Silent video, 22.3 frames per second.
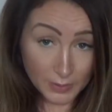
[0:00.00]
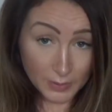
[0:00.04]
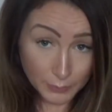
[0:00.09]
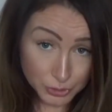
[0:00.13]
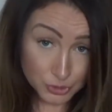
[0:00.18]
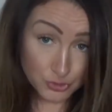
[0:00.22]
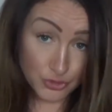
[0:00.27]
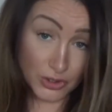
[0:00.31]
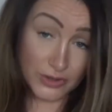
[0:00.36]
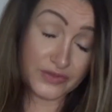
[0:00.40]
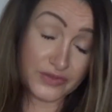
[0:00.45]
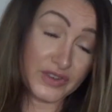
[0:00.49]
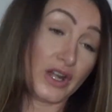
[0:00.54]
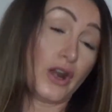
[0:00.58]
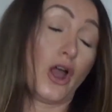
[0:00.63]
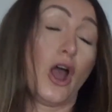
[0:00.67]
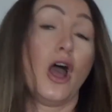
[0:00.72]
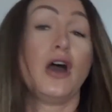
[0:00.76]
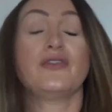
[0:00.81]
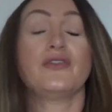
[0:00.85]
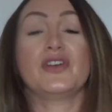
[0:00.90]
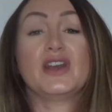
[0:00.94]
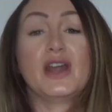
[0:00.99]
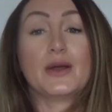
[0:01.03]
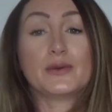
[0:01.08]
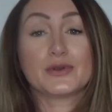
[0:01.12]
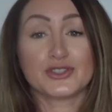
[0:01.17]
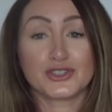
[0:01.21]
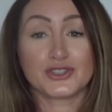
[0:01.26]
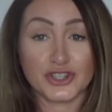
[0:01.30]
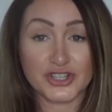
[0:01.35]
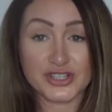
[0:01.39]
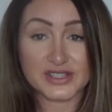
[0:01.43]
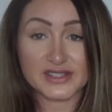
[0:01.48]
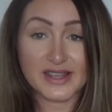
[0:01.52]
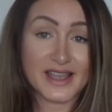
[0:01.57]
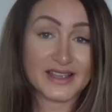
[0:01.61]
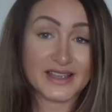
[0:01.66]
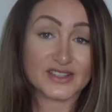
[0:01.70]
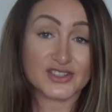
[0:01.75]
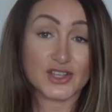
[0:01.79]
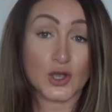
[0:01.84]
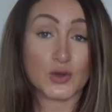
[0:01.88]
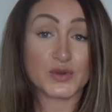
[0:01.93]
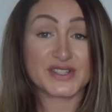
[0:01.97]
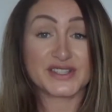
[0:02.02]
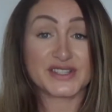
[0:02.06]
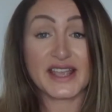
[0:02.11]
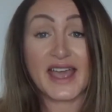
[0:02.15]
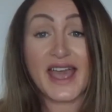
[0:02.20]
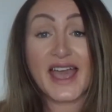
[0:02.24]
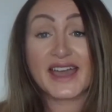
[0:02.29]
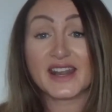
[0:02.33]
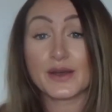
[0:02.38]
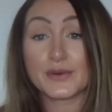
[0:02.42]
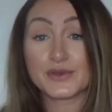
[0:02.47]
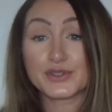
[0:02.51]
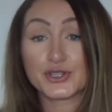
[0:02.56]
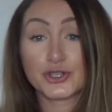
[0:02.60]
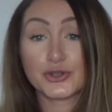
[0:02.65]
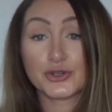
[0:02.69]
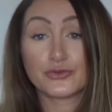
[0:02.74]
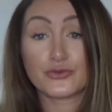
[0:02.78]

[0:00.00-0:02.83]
I was drifting off and I was just like so scared I was going to